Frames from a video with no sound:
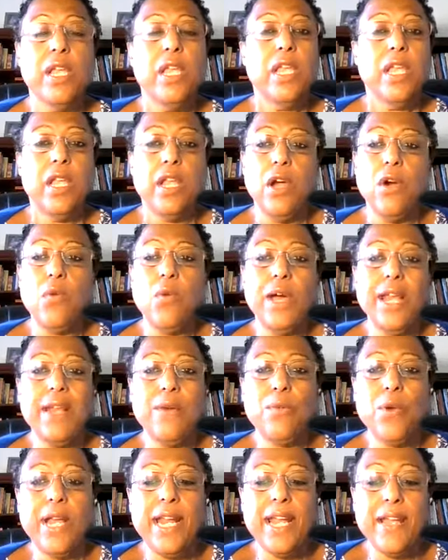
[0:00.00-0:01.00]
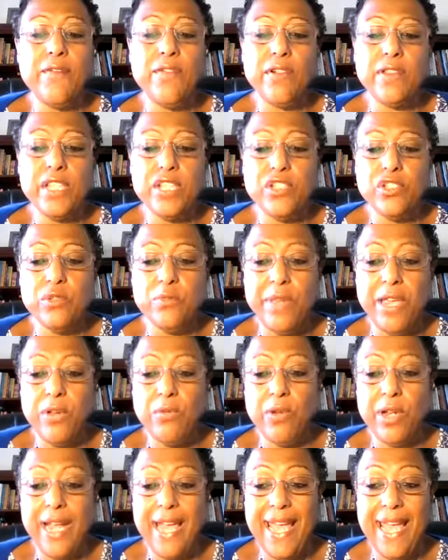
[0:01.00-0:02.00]
Whatever that you may
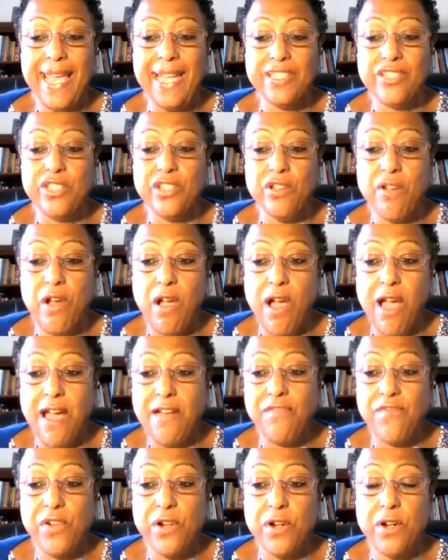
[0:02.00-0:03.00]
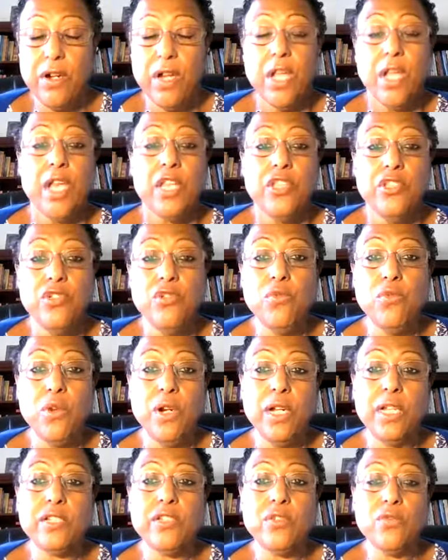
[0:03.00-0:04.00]
want to add to your offer, you
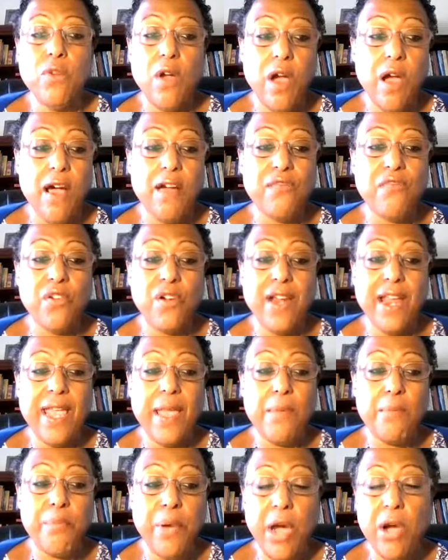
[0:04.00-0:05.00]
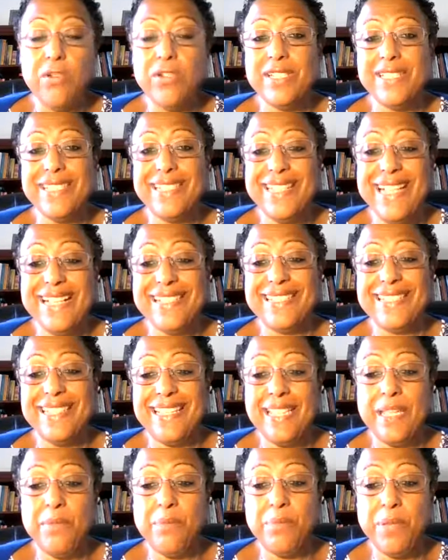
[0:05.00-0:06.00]
want to offer a bonus, and that's to
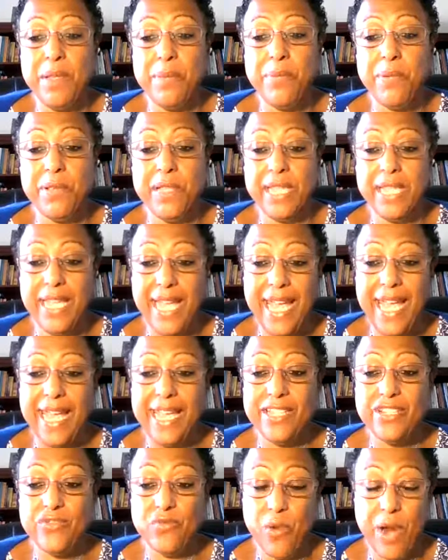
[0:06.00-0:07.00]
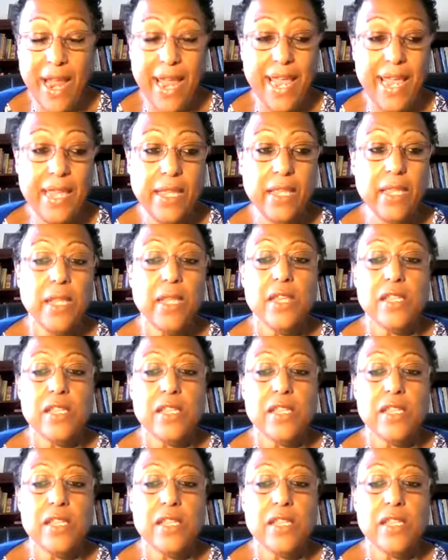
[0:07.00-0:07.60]
keep people engaged, right?